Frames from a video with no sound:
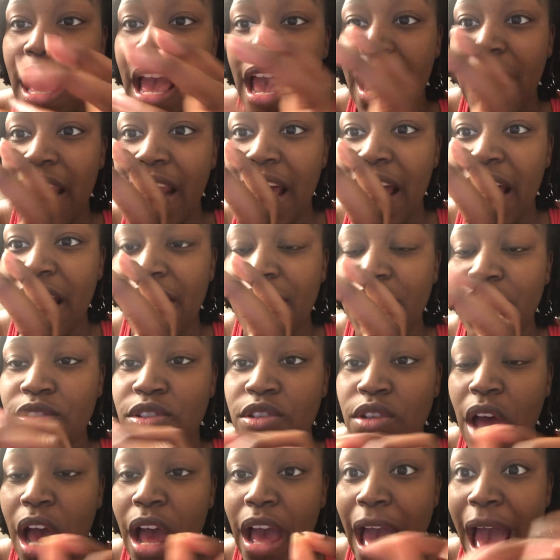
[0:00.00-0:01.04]
And I
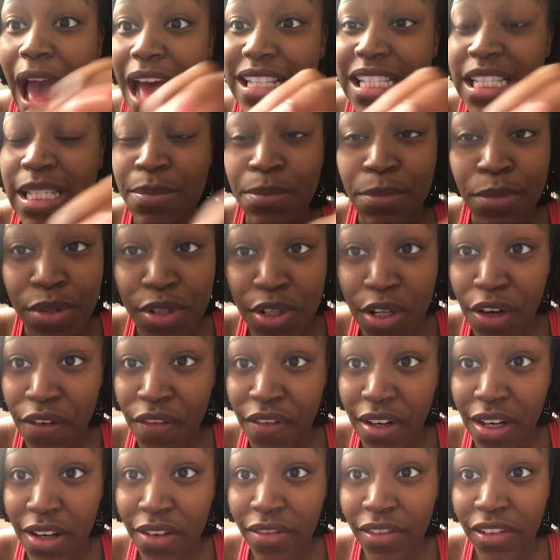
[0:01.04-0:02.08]
add some
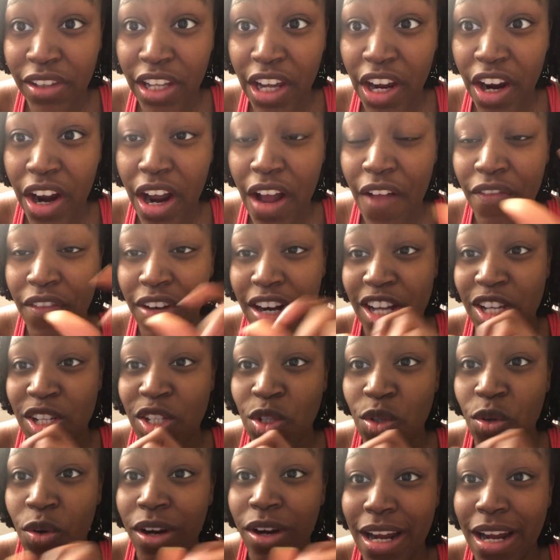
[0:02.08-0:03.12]
preservative in there, and then I
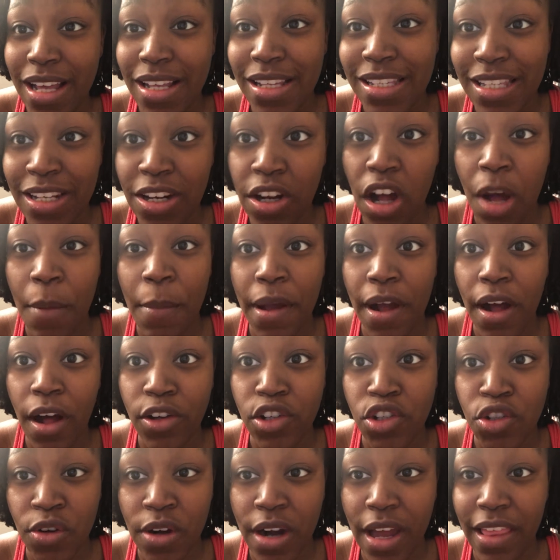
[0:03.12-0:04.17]
store it sit it on my
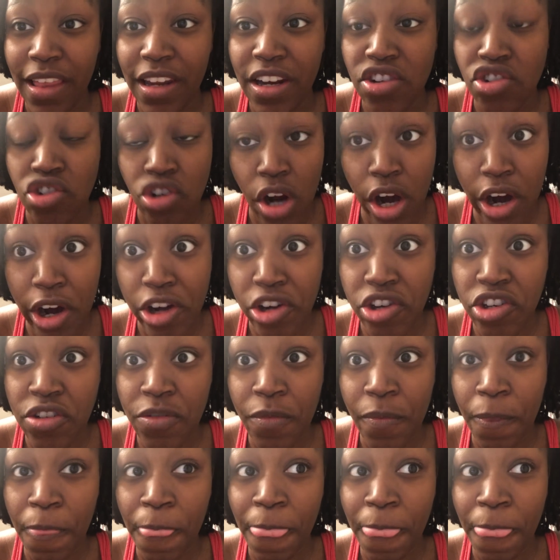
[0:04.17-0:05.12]
altar and I let it charge.